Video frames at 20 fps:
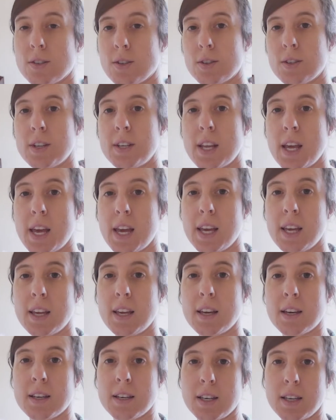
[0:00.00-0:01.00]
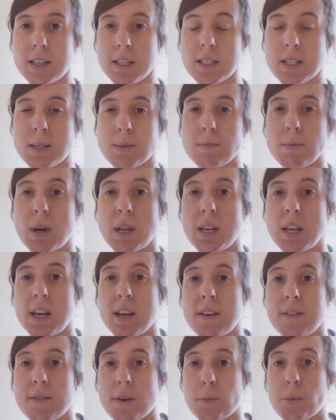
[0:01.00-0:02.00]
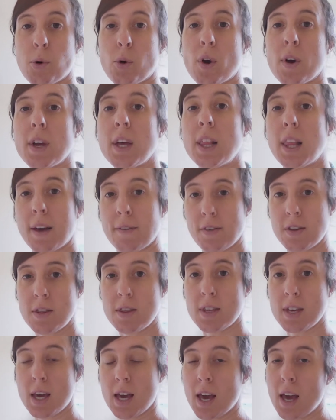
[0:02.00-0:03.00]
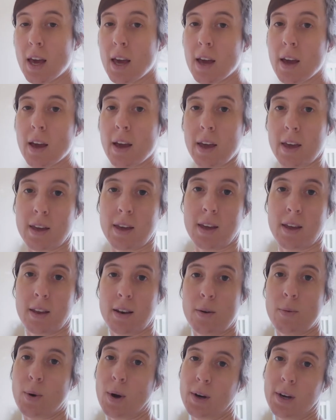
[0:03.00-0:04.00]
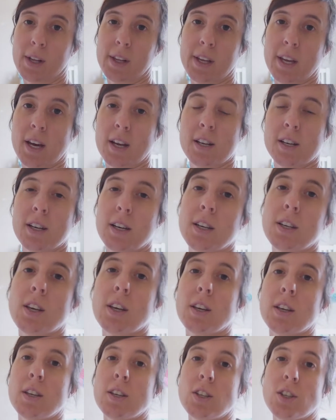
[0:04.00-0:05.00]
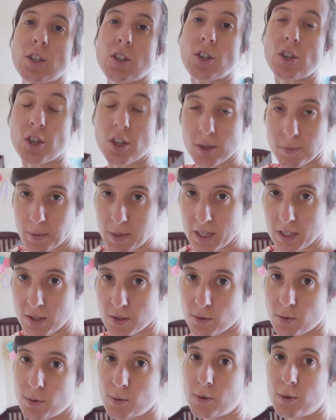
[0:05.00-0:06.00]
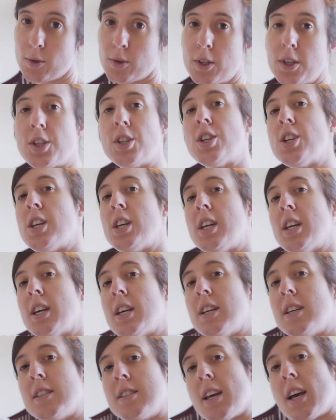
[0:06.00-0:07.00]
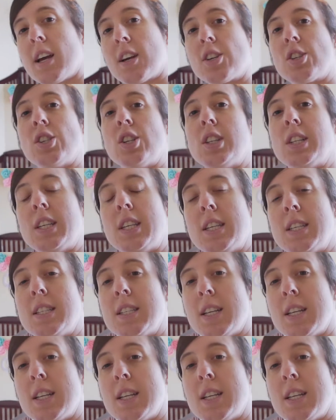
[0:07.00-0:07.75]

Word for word: So today is Monday, February eleventh. And while Eliana should be at school, she is actually